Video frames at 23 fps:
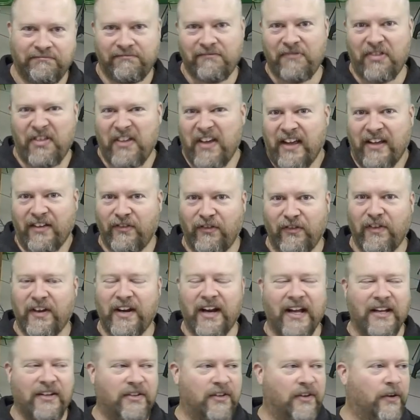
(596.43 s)
things that
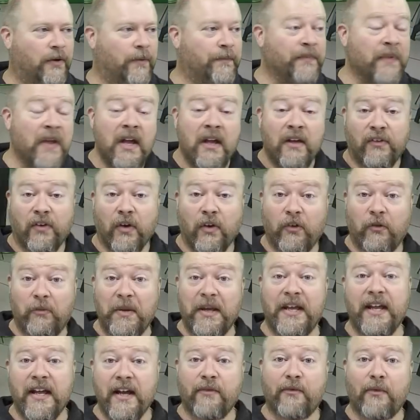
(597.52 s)
I do. So
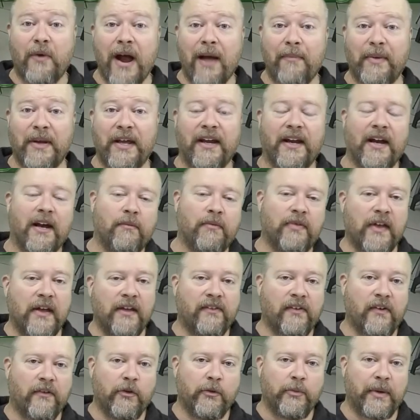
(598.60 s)
speaking of wrapping it up,
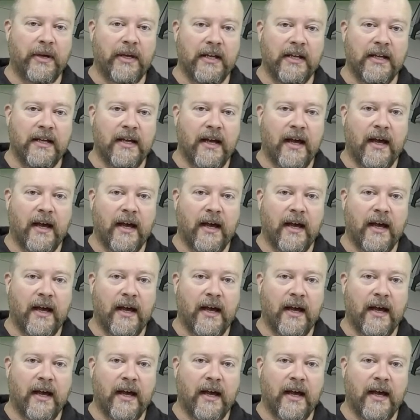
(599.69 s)
thanks everybody.